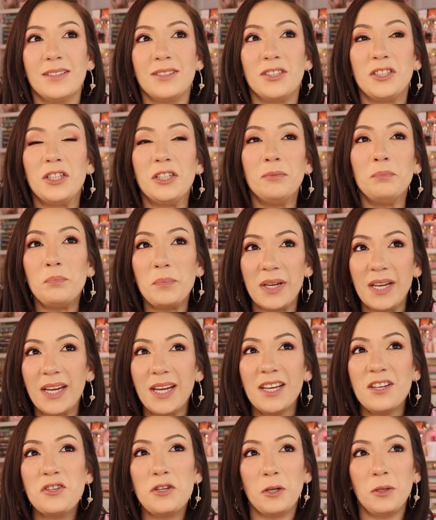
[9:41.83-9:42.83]
To
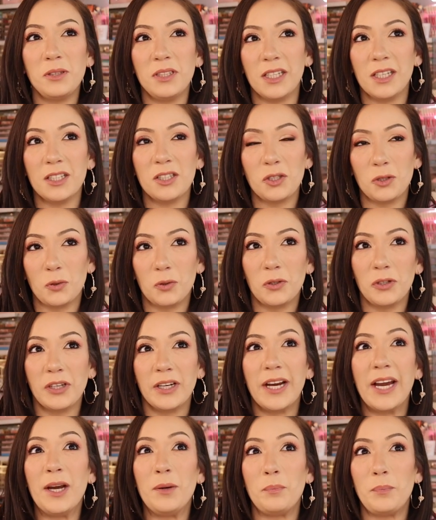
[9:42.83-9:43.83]
me, Juicy Couture
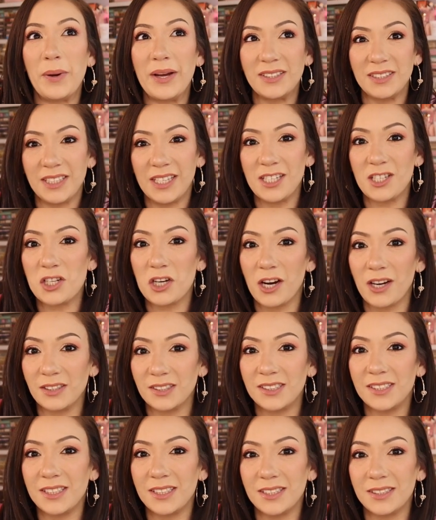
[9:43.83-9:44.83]
and Betsey
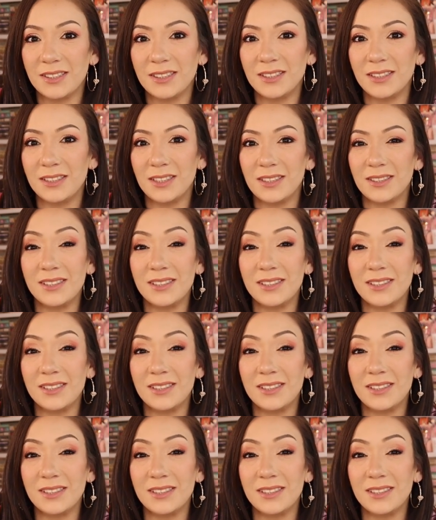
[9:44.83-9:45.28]
Johnson's